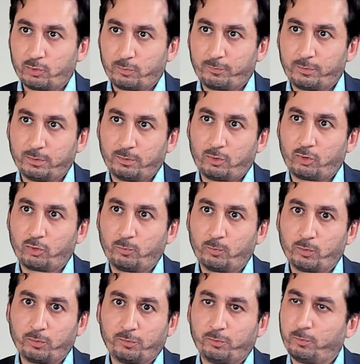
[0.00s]
of the
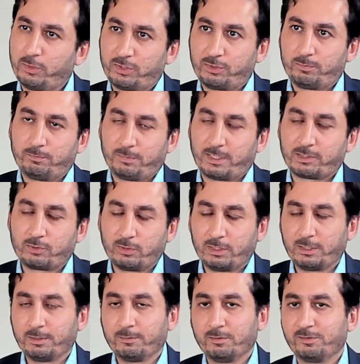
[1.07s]
hormones, which
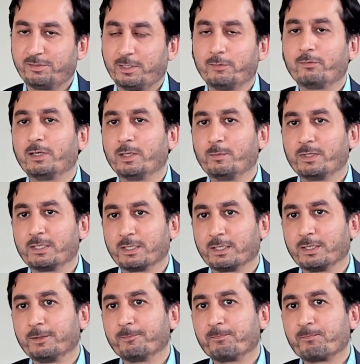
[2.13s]
actually self-limiting.